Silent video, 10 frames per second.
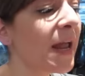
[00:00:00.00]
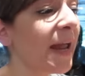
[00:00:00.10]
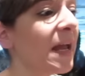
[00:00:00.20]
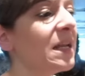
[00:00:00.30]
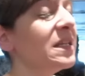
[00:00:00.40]

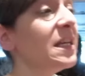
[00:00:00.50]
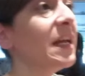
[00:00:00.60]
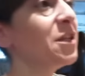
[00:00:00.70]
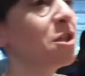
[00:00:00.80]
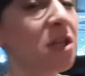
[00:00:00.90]
And
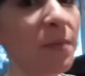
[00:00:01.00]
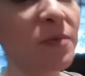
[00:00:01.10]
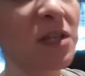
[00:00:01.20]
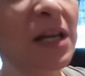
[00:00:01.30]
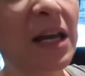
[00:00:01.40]
it
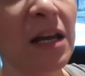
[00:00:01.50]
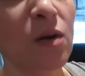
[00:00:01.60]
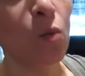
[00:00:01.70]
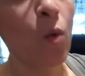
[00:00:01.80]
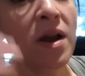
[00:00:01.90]
shipped
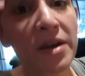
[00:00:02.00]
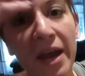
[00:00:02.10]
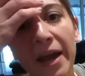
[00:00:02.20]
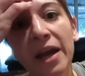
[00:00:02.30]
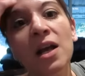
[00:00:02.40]
in one
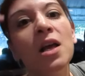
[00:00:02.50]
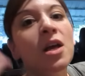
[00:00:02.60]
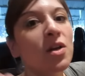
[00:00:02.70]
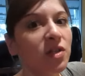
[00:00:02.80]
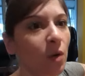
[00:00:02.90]
day.
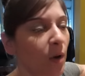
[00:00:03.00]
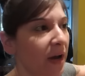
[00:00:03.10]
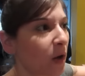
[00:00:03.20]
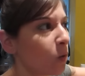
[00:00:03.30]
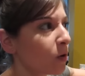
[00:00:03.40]
So
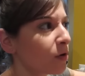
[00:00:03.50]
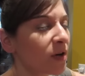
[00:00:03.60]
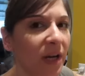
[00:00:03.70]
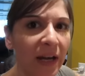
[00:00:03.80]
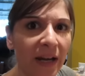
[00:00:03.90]
I
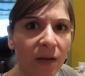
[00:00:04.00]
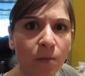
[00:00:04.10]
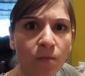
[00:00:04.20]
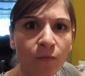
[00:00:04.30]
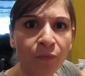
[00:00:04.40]
ordered it
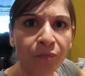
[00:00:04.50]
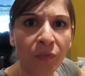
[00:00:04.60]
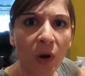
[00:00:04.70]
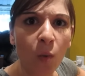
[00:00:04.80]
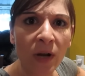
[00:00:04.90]

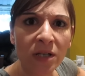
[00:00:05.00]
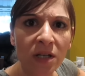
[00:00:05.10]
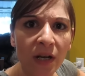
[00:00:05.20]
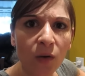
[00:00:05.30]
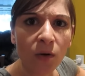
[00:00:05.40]
when did I